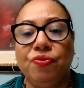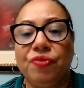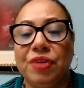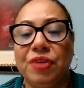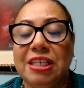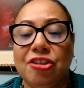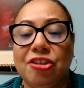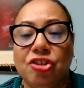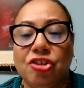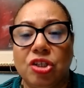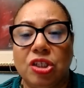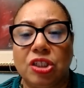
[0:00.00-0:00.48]

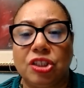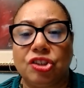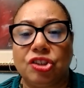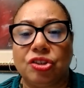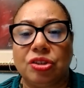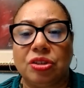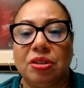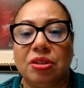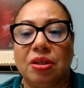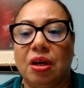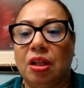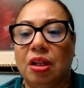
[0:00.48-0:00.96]

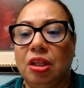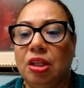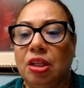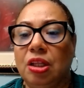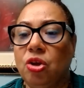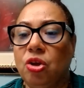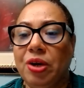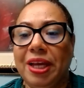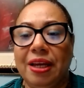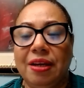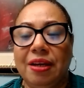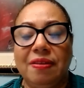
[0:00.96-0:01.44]
research.
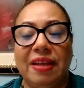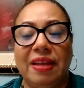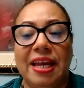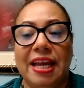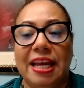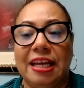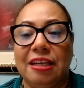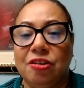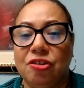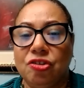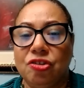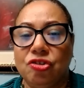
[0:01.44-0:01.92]
Look at
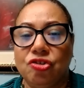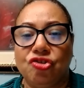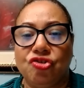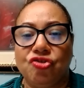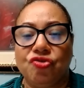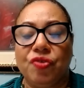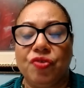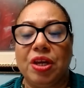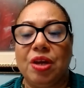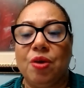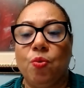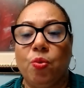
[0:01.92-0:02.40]
the
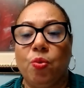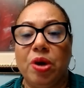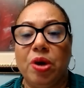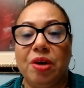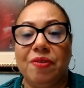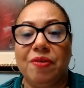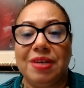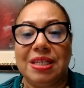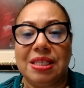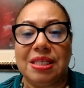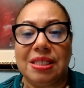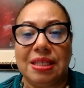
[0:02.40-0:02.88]
industry.
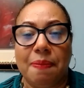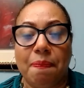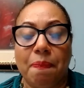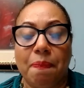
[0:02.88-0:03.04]
Where is the